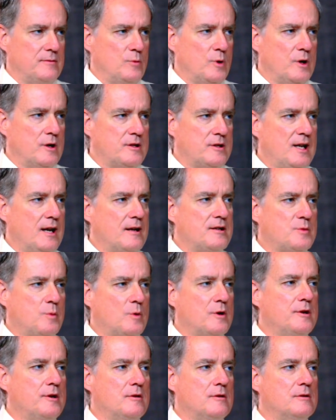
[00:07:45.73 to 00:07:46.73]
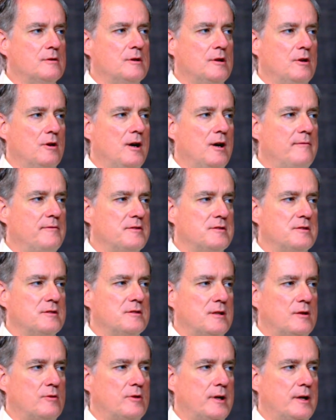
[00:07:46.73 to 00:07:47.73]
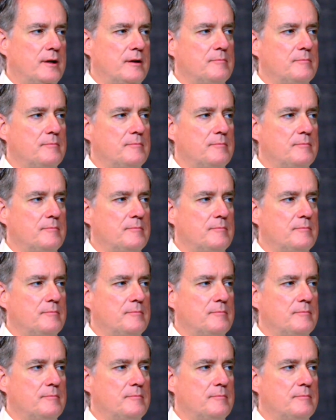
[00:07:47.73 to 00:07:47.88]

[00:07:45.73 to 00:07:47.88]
Where, tell us where your, your office is located.